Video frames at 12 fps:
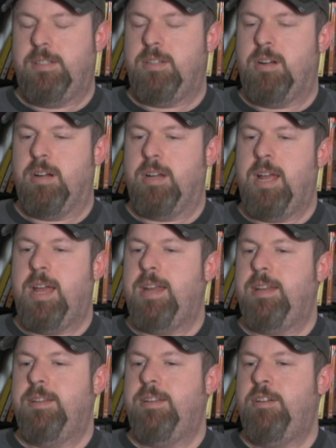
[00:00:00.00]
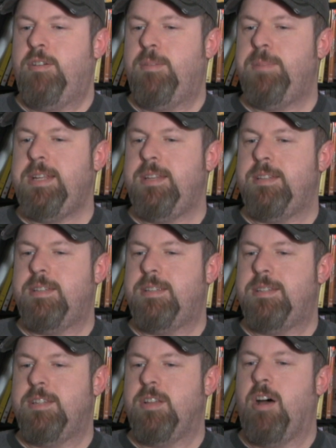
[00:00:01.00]
Dark Knight. You know, I mean,
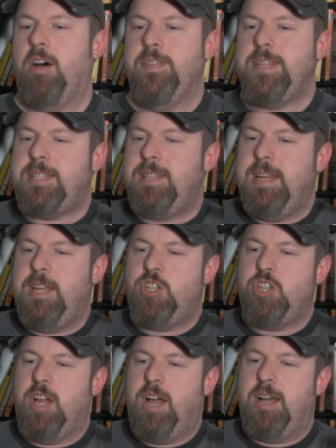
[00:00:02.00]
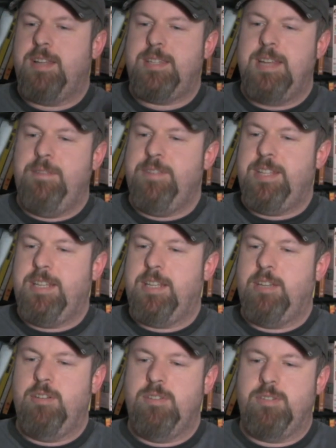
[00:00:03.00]
all the city shots and everything
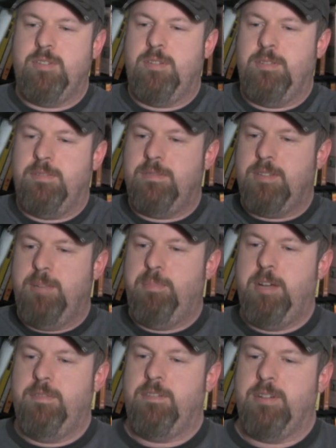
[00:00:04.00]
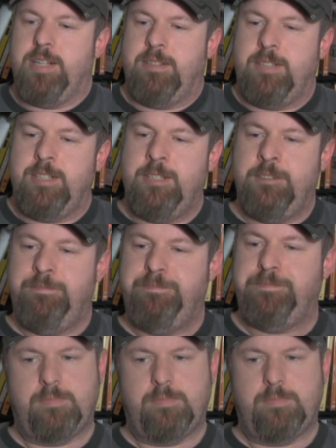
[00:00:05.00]
that goes on above ground. You know.